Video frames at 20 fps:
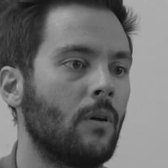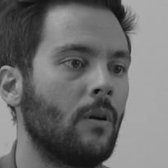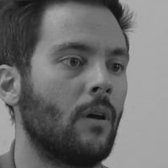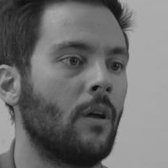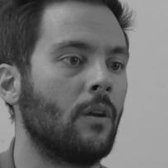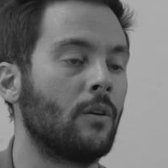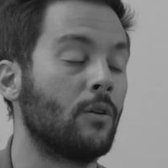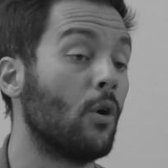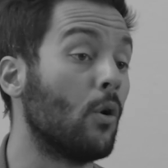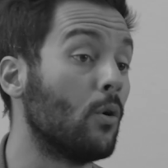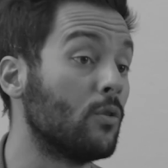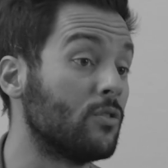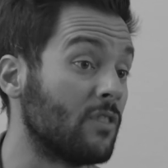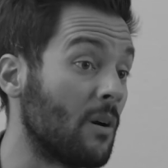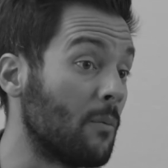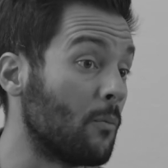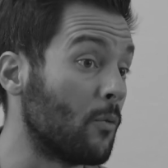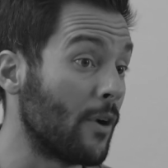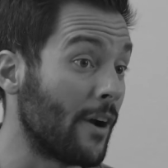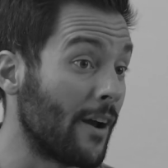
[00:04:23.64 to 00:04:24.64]
and go
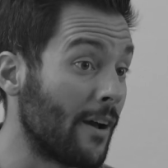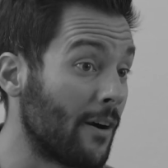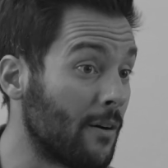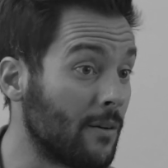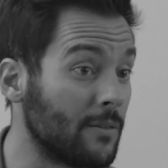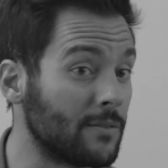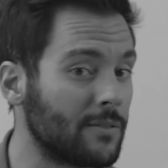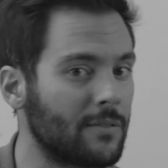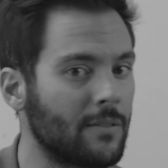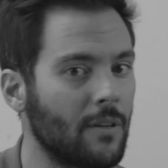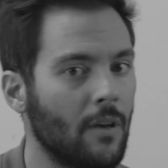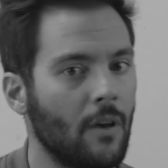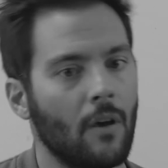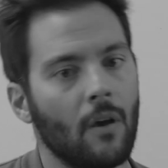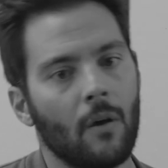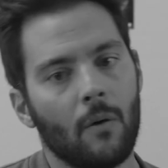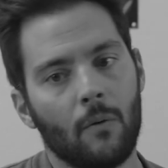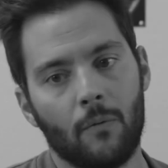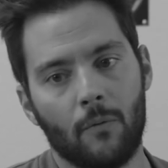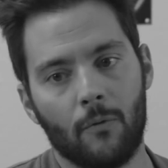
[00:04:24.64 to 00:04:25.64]
somewhere else.
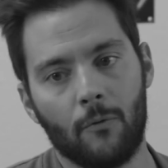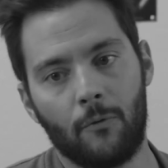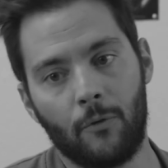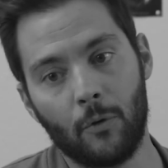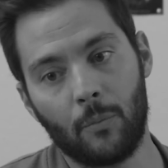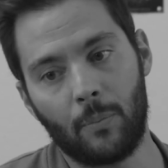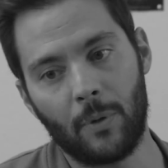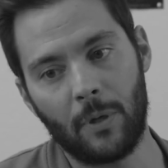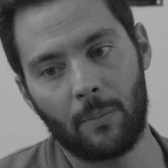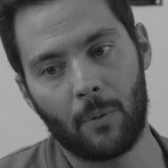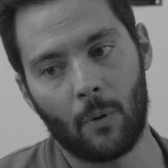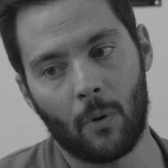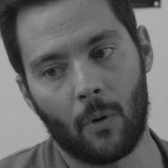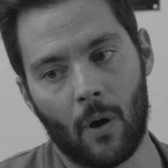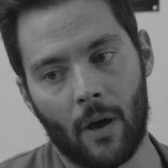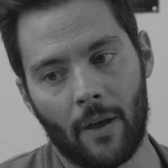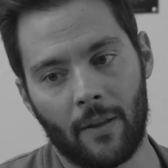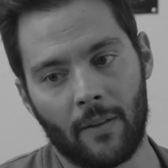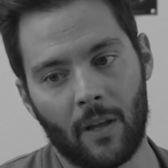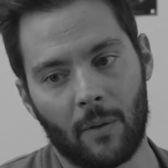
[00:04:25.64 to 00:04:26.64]
Few
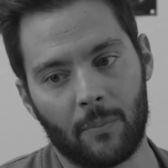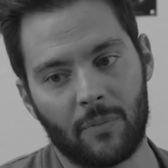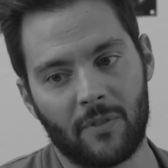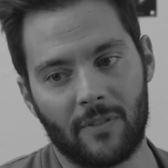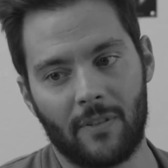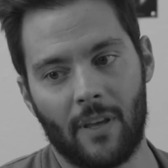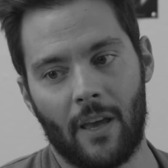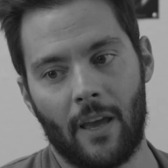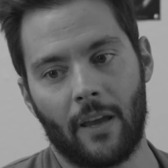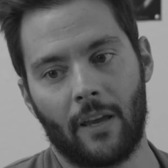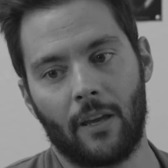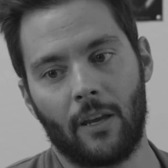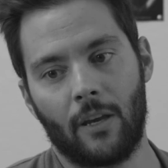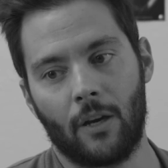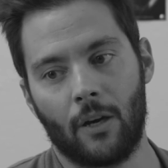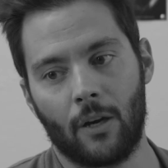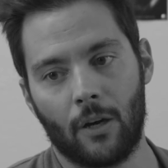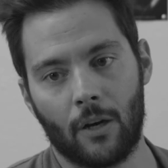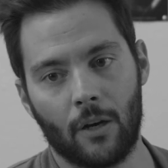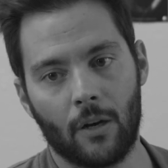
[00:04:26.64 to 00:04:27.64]
people end up staying
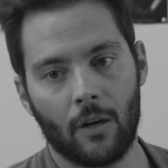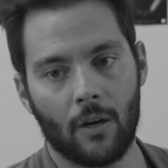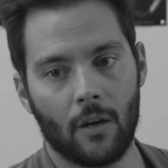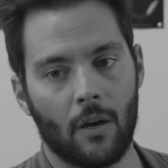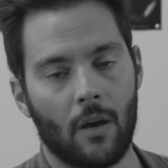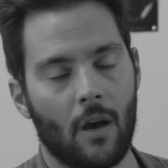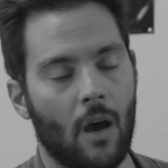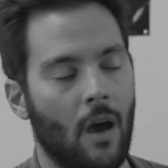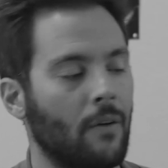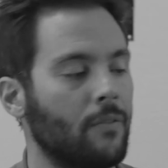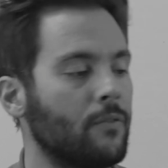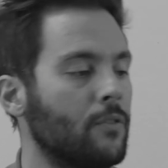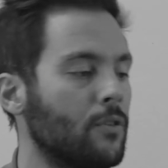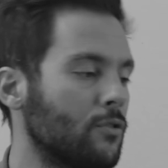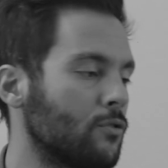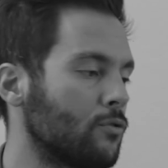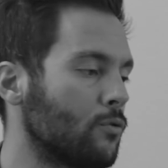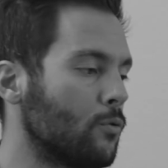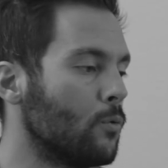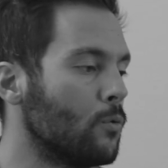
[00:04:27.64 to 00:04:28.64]
here after
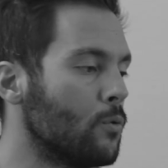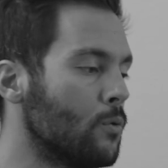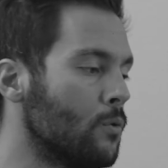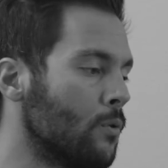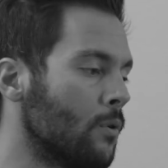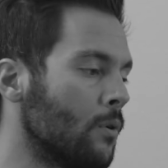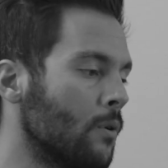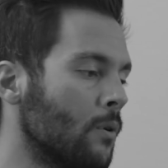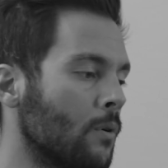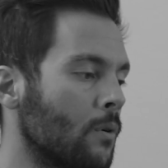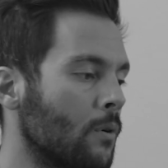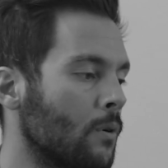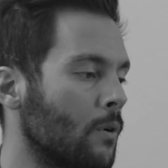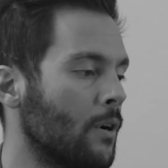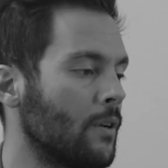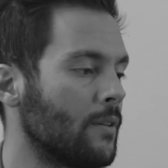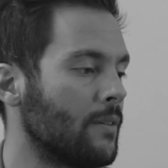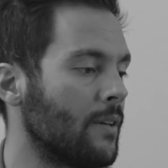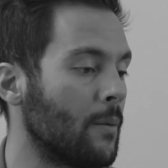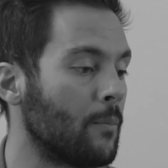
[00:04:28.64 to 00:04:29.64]
school
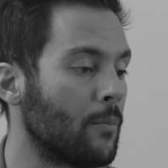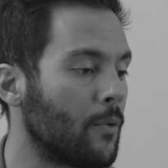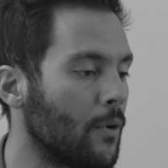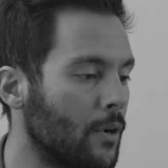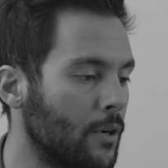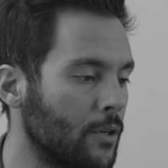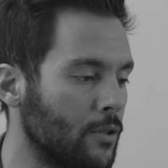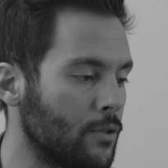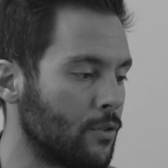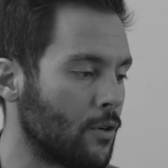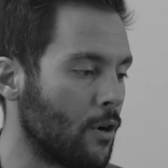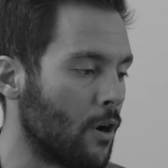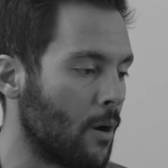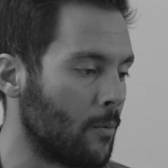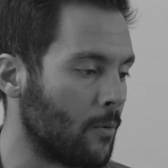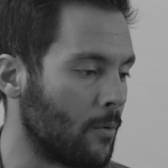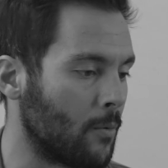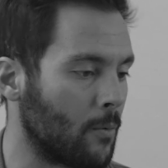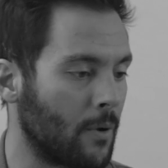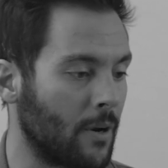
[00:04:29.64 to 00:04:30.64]
or a temporary job
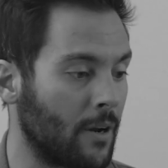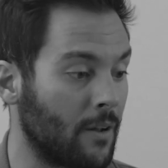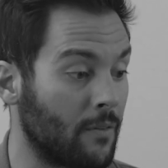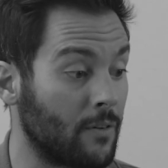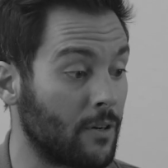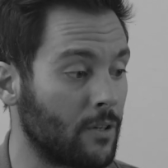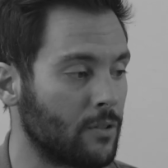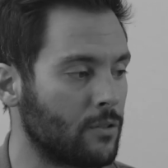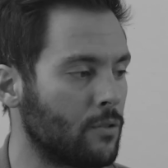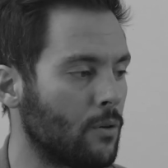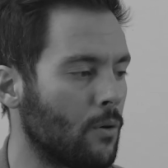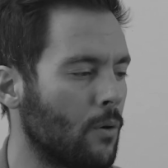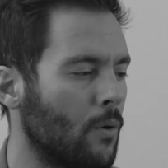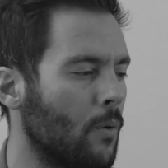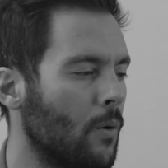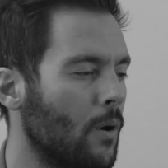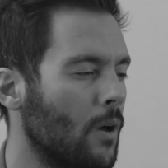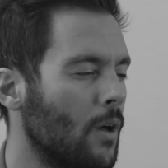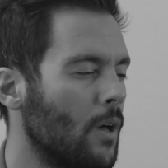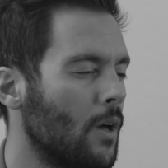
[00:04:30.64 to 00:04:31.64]
or whatever.
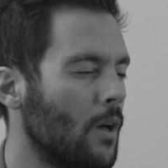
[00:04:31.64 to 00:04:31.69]
So